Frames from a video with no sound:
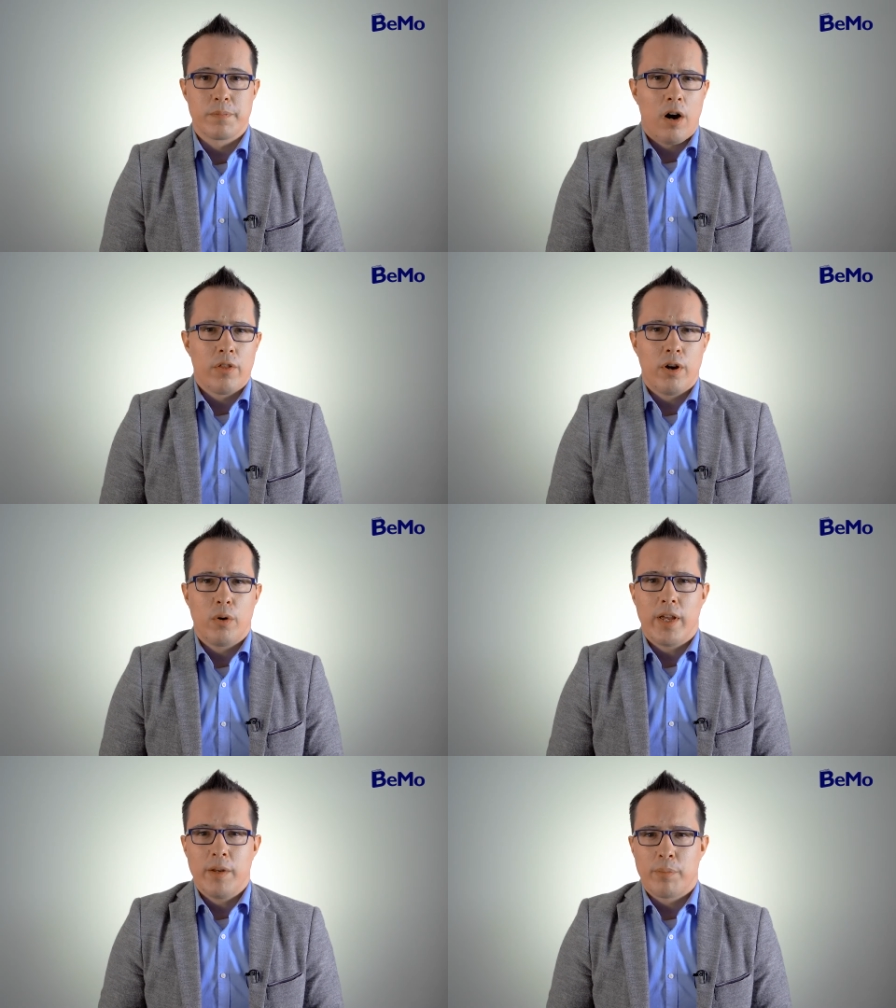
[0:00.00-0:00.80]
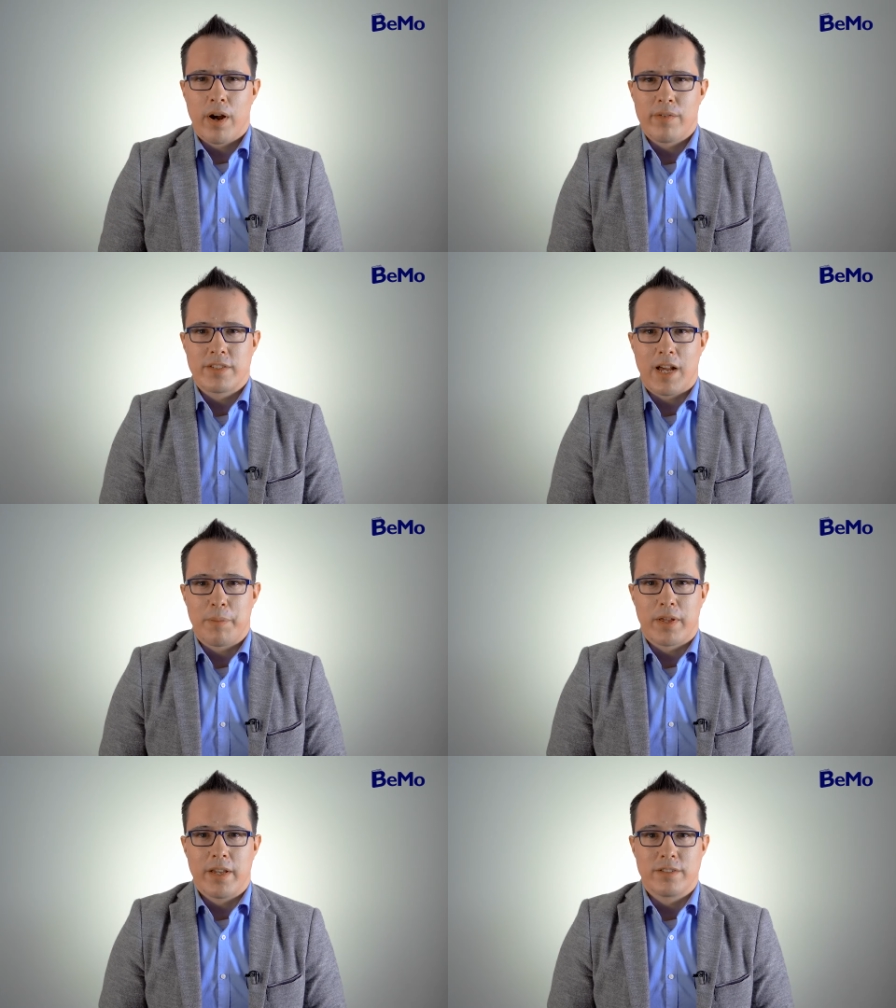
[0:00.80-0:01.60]
Although in-province
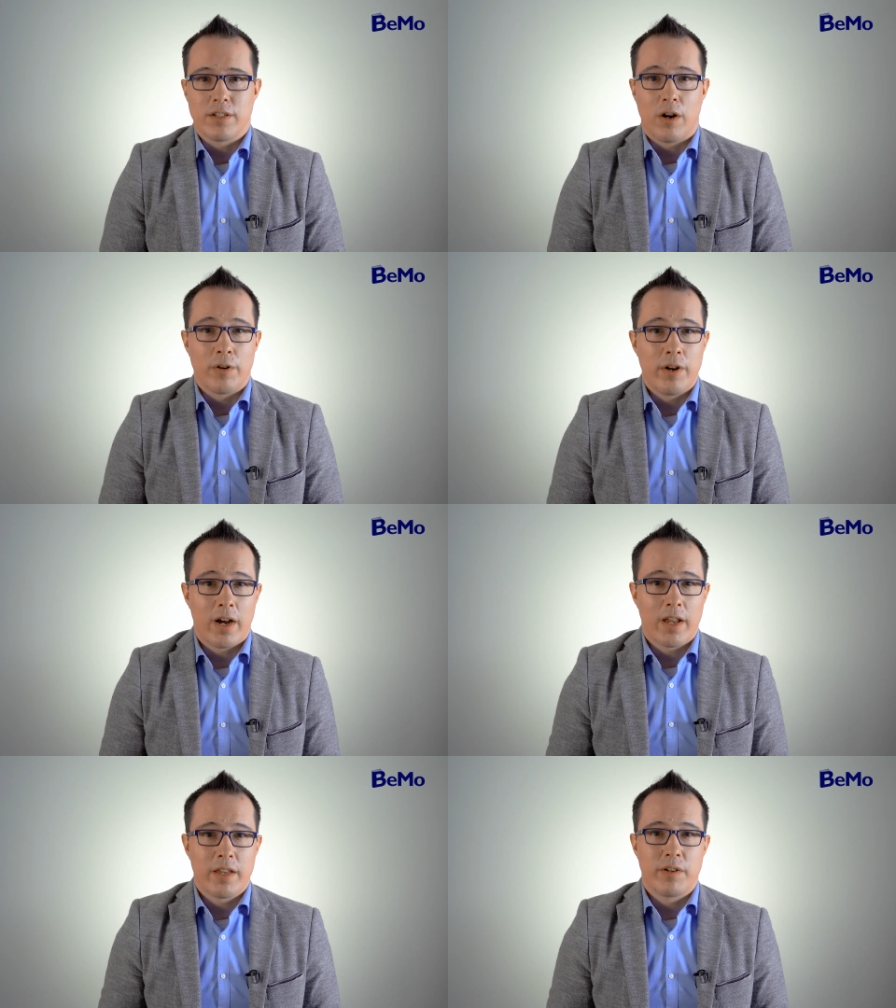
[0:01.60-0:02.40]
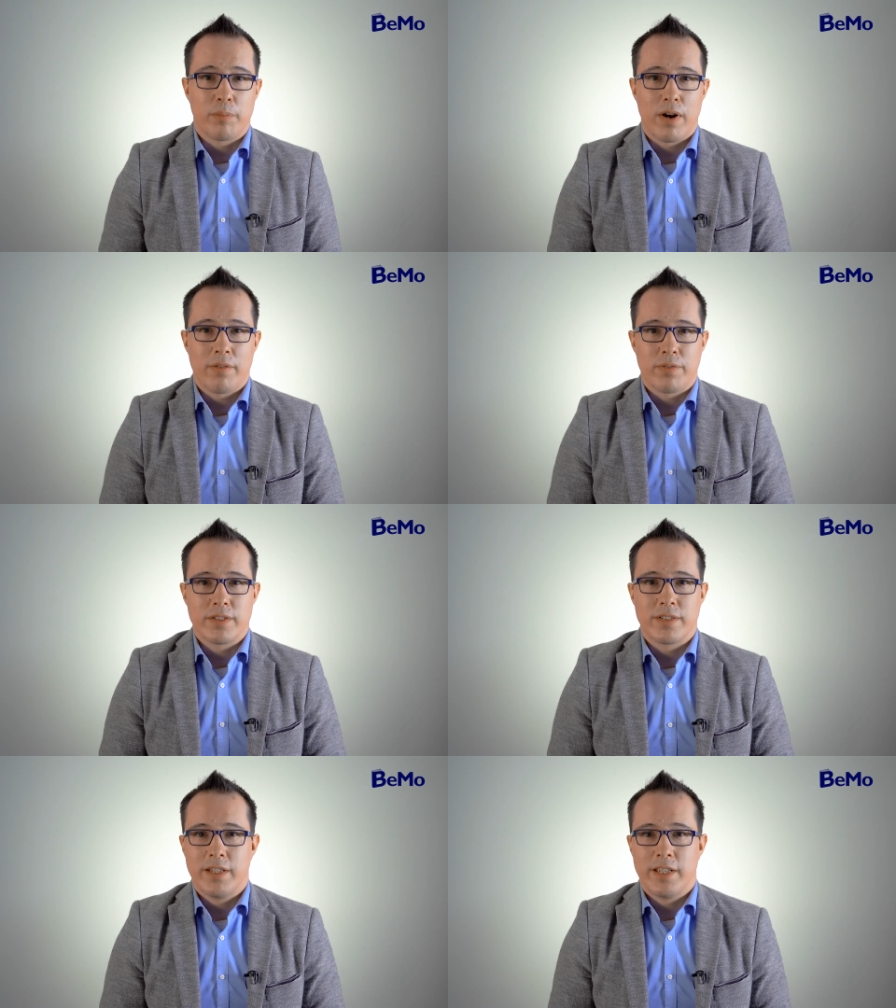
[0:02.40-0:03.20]
applicants are not given a
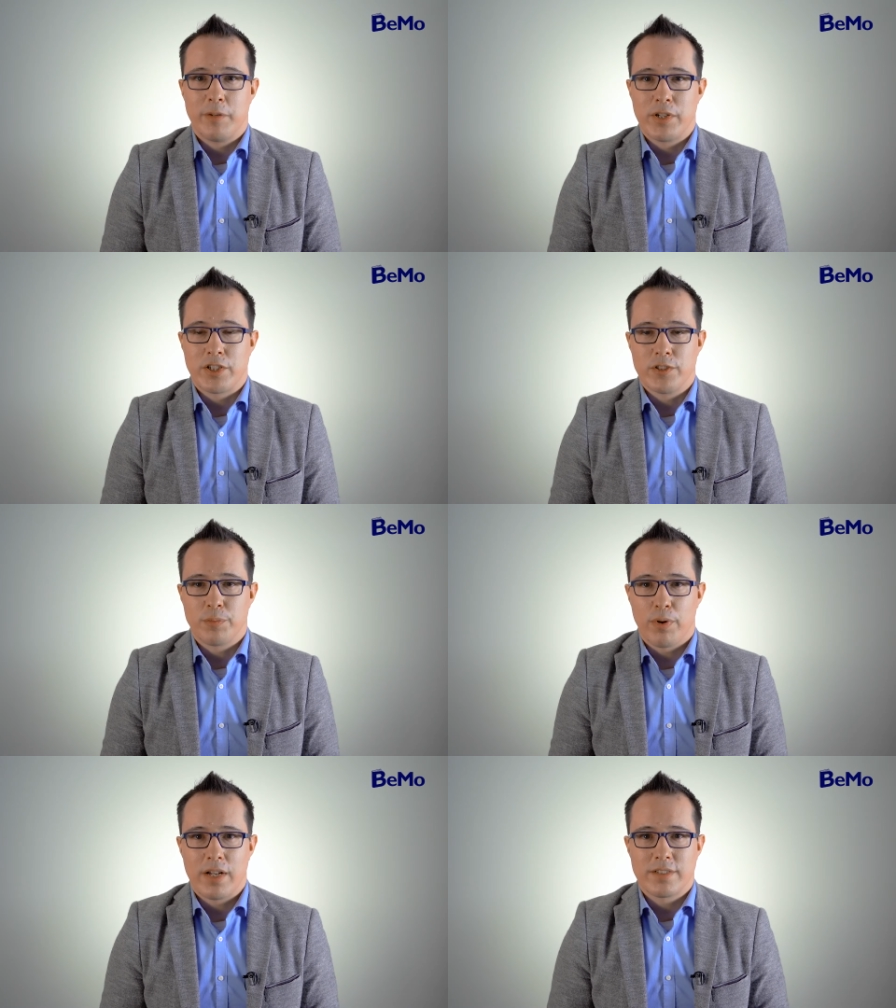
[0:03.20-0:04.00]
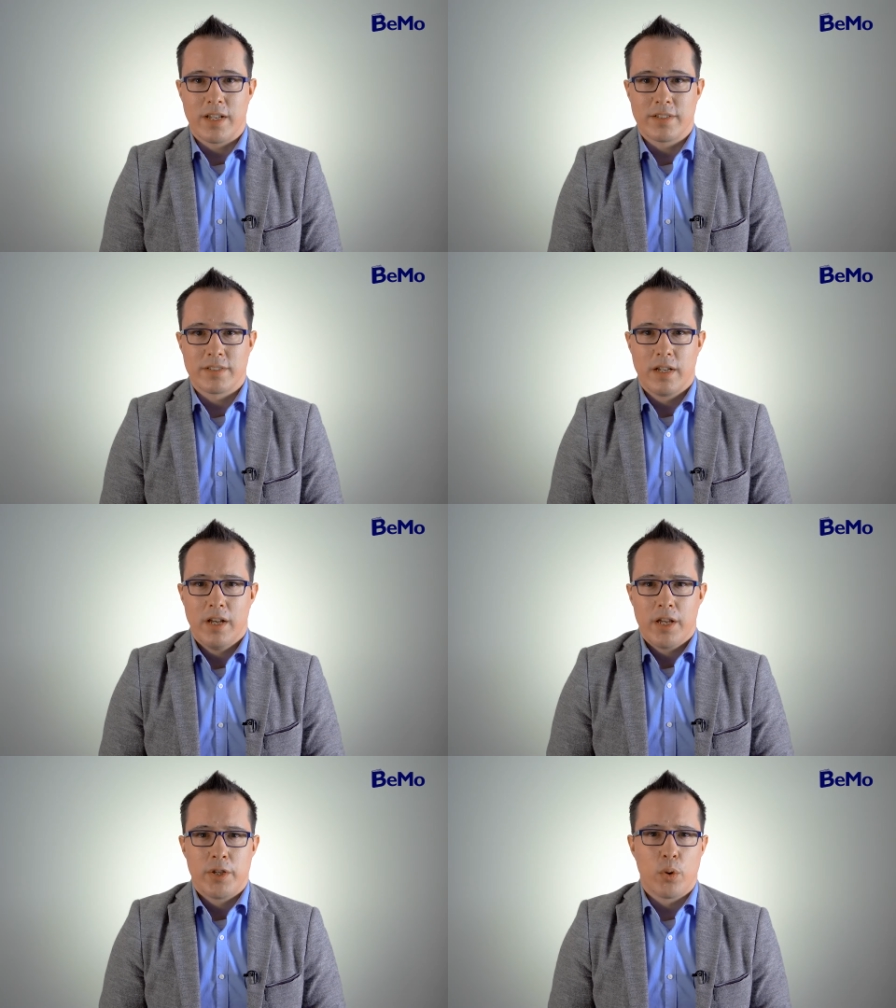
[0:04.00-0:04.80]
preference in the admissions process,
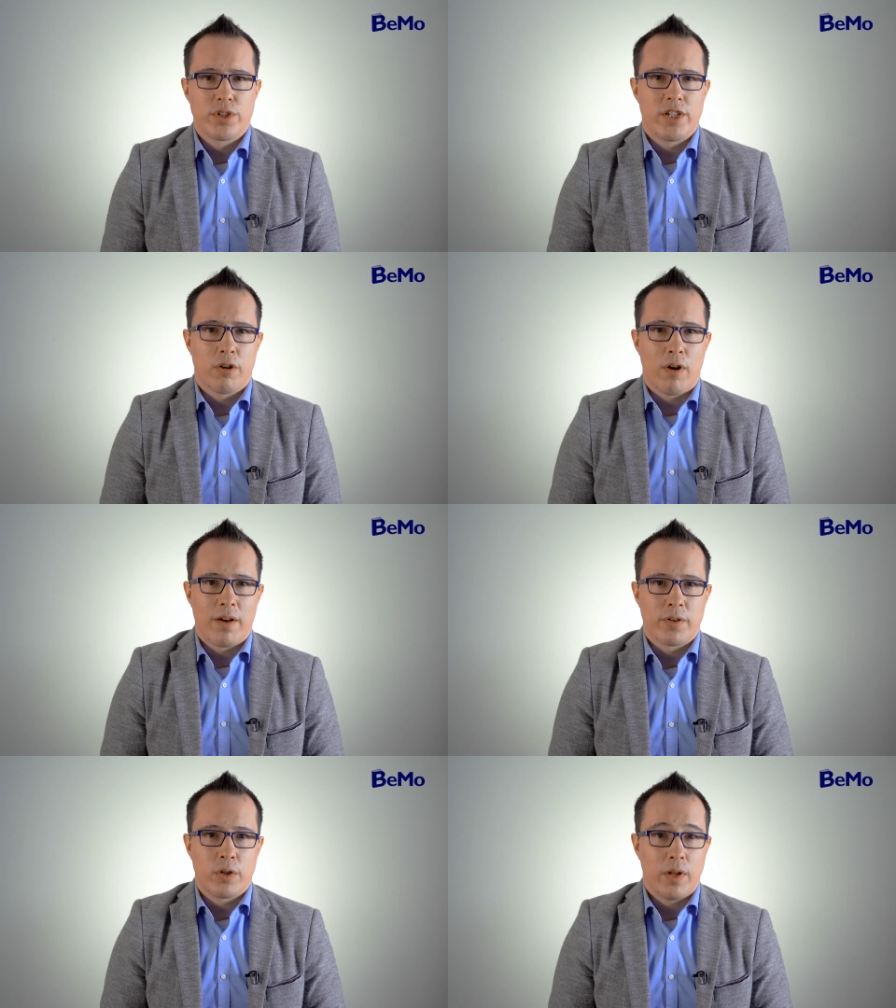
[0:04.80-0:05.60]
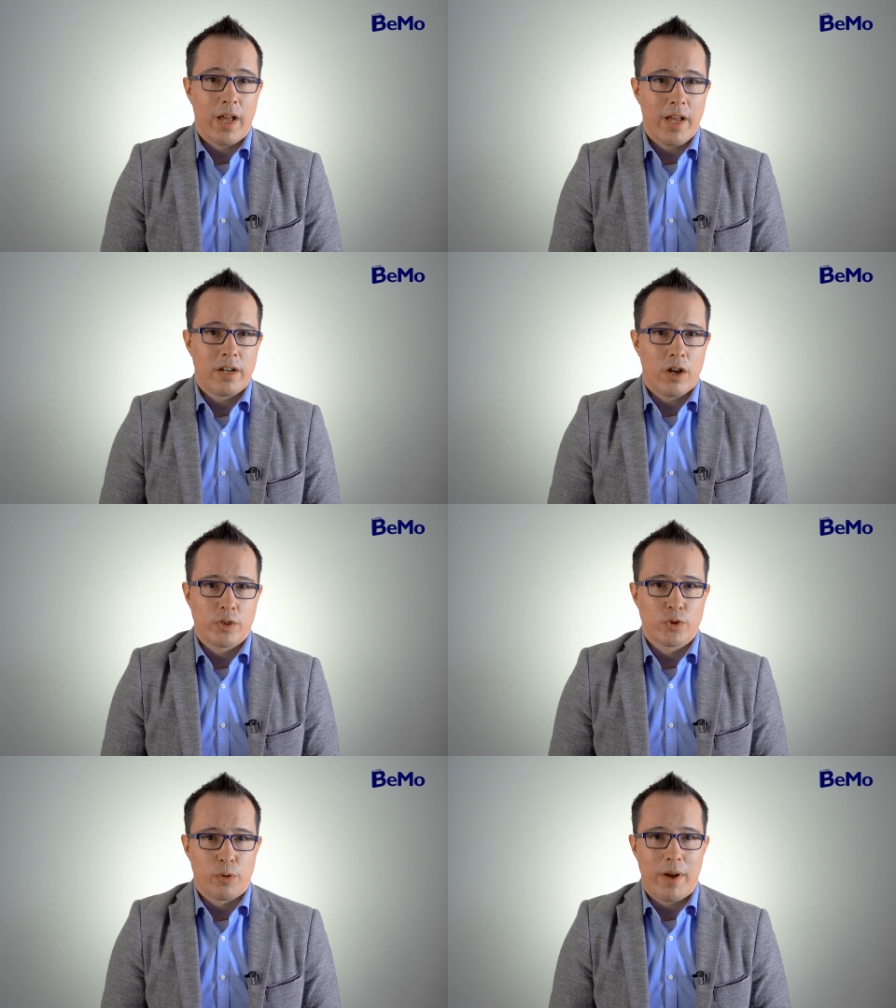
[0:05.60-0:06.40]
your geographical and
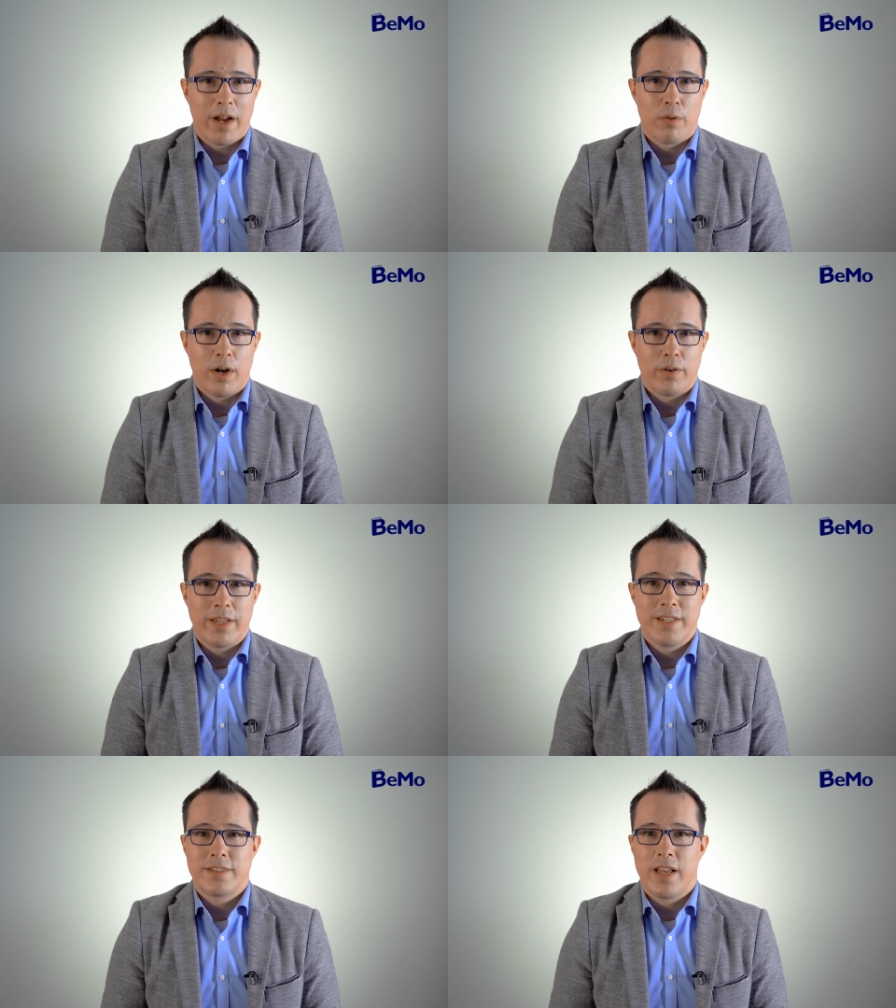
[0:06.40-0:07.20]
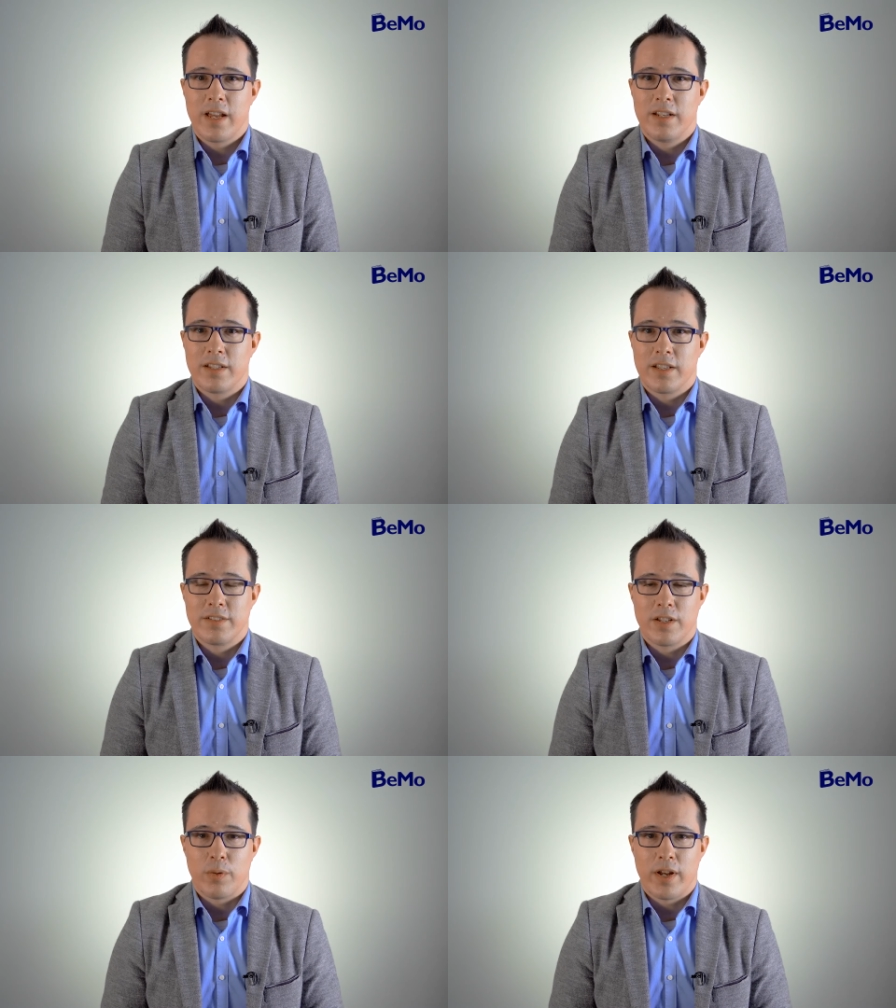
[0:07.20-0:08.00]
cultural background is taken into
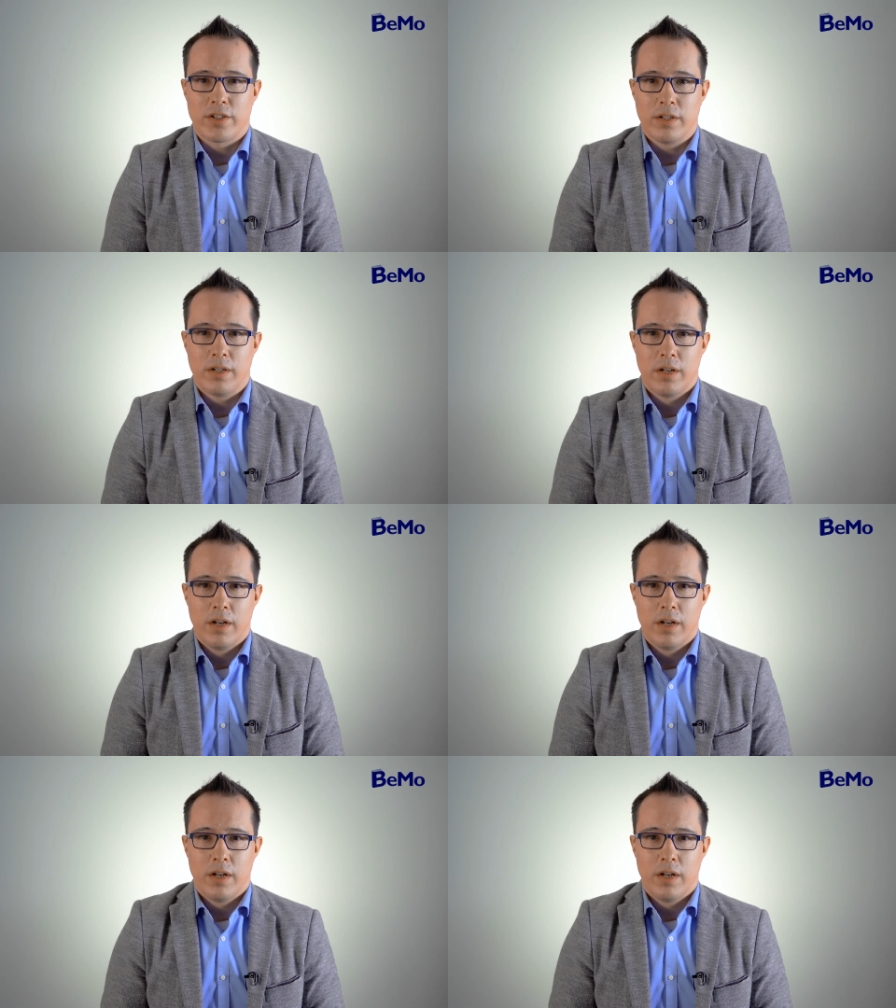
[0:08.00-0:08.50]
consideration.